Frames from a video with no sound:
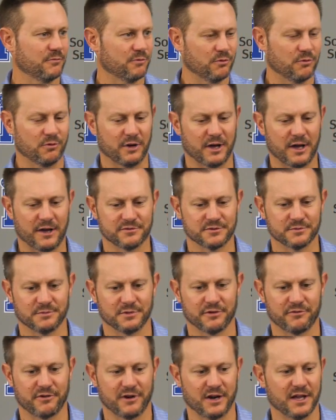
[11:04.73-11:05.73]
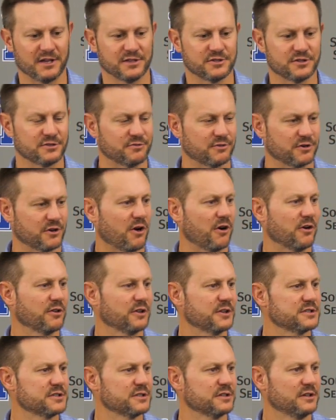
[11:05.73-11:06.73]
We'll, we'll, have some different answers
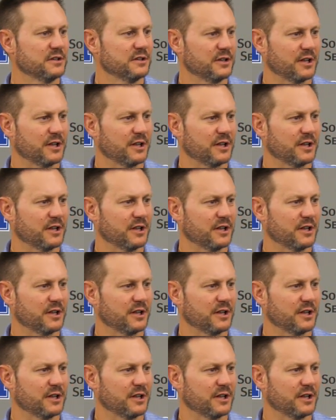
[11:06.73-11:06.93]
regardless,